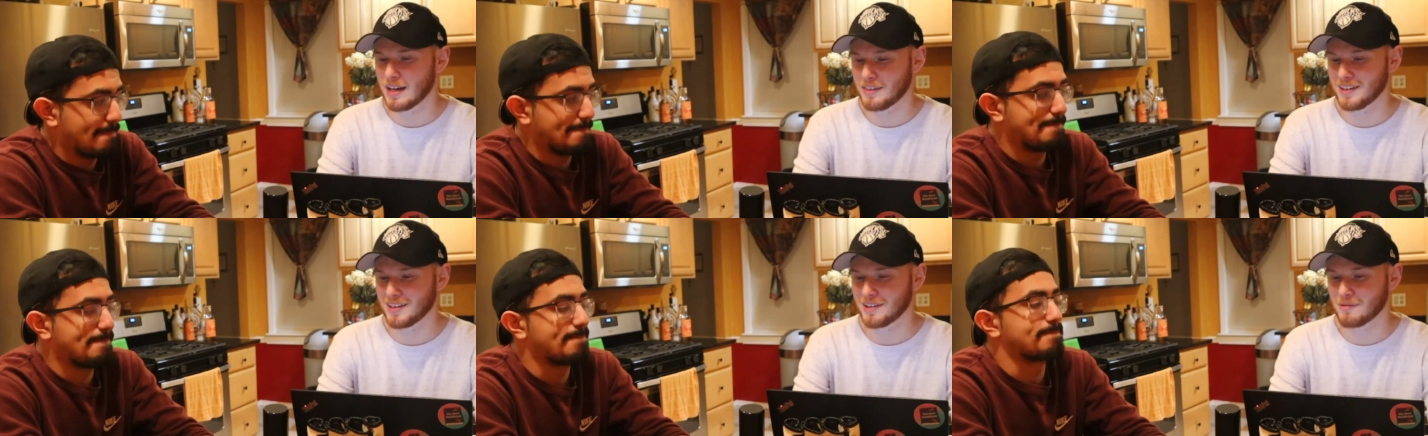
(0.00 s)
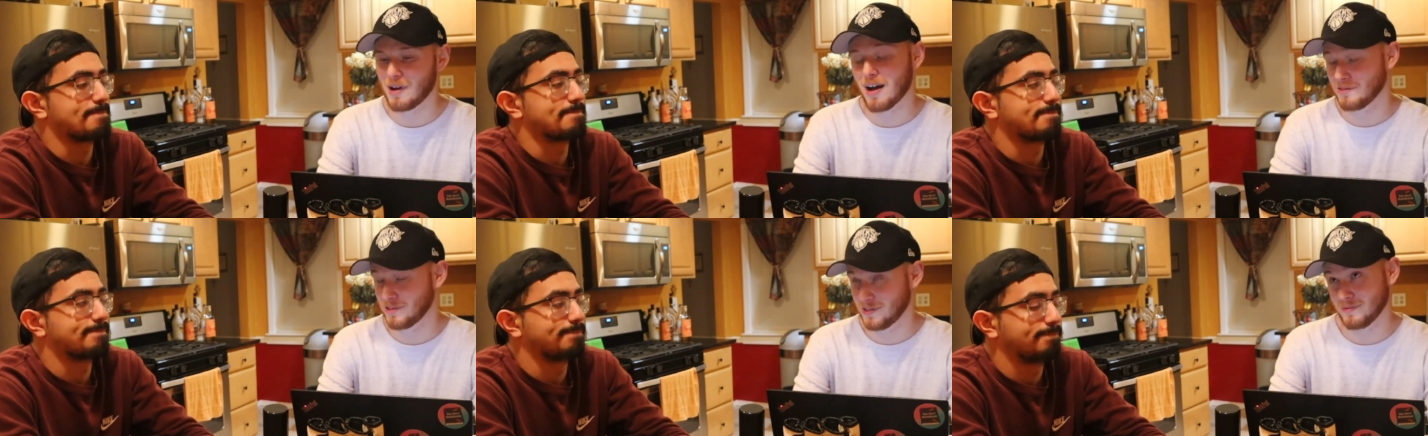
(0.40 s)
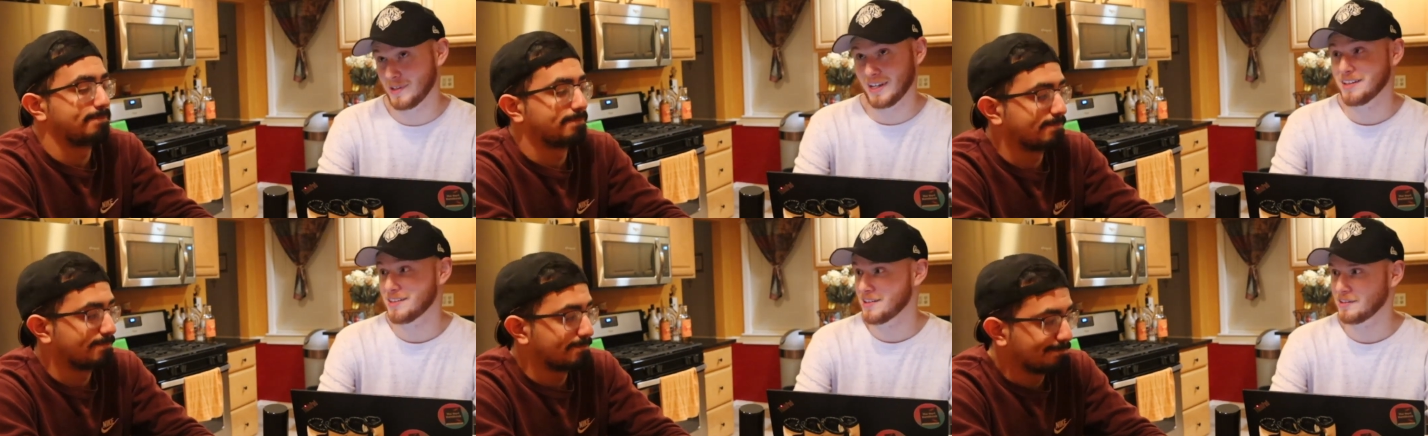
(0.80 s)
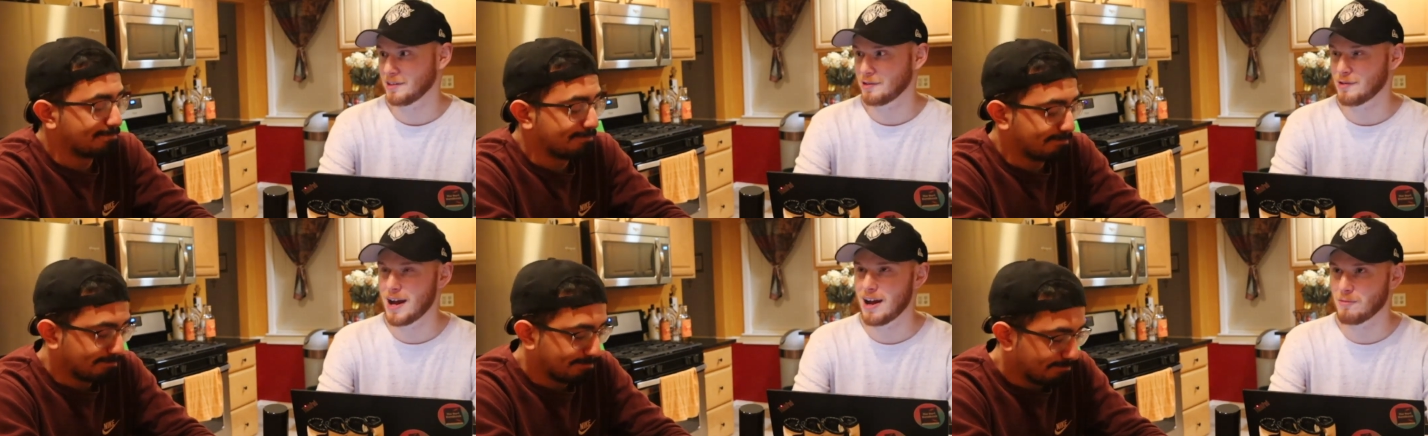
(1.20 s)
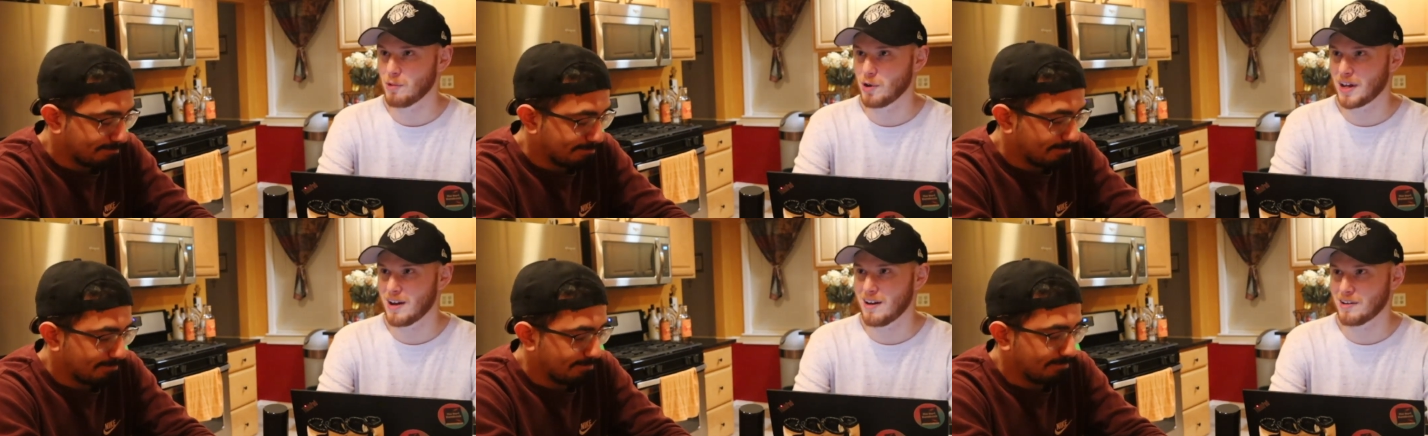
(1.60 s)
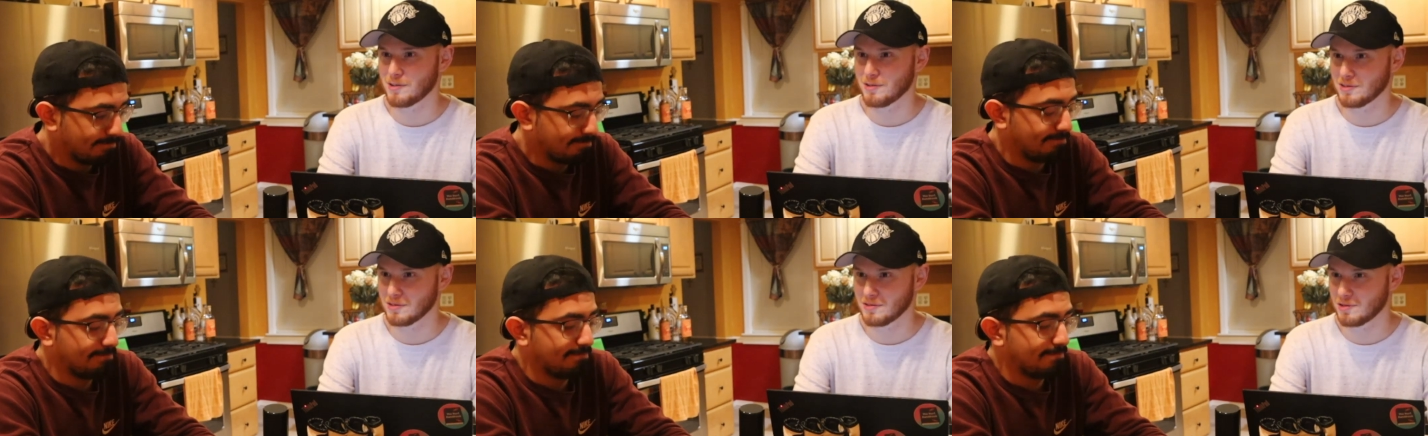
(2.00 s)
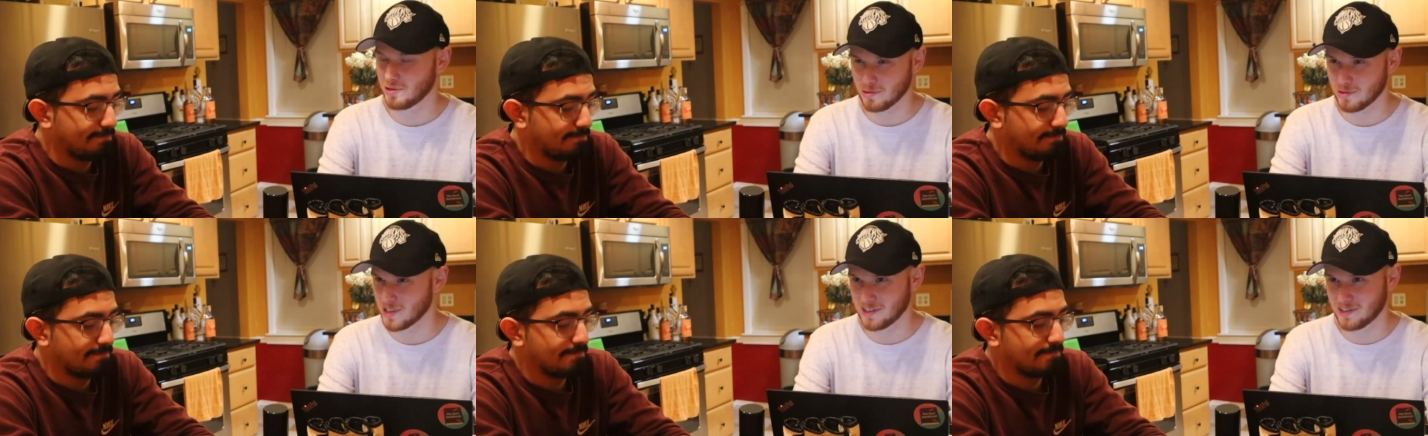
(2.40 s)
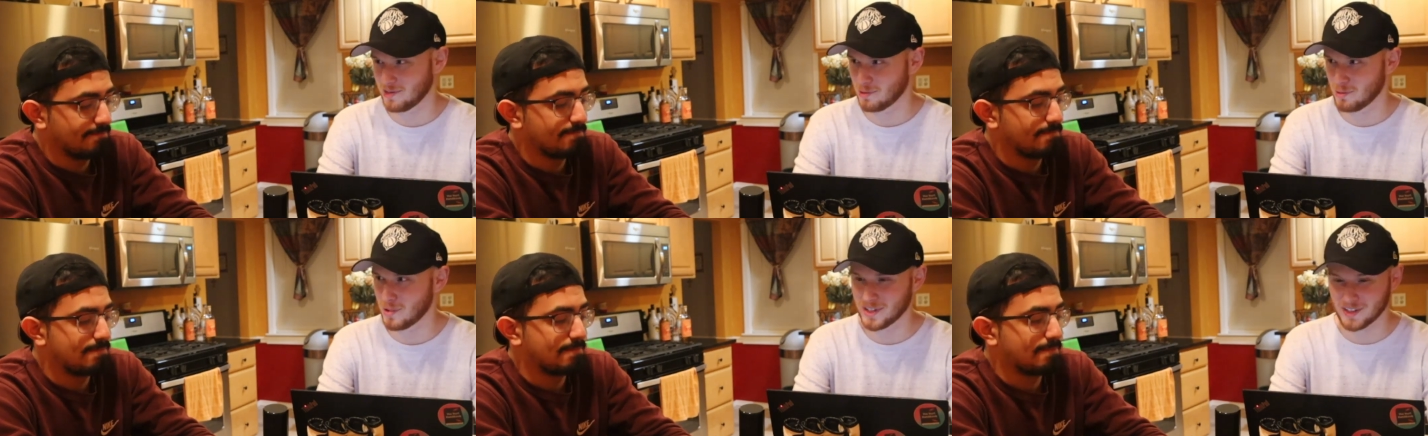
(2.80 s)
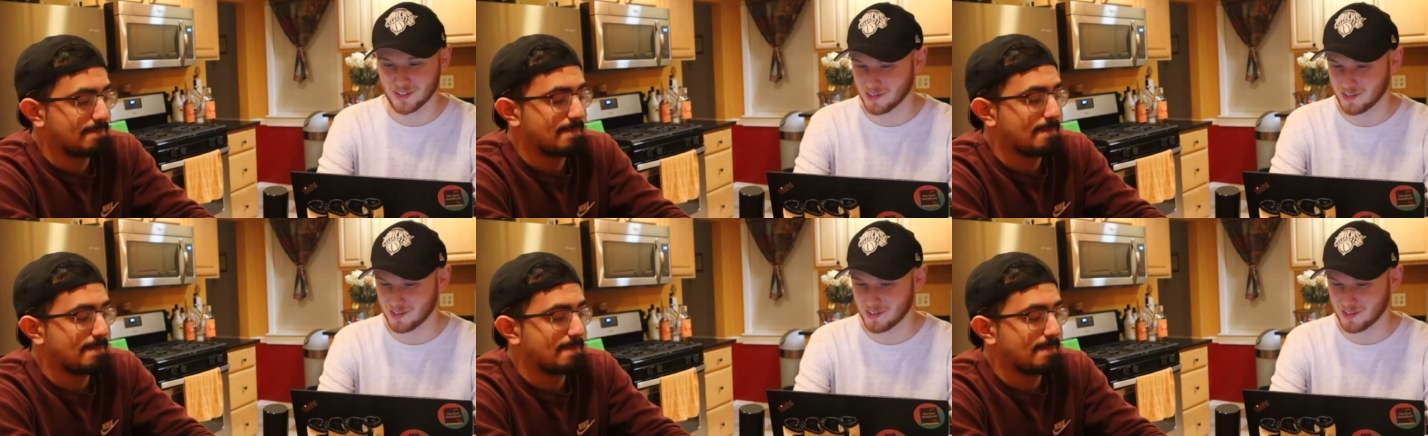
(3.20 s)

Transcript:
Speaker 1: I think, obviously, when it gets on the ground, Moicano is a jiu-jitsu wizard,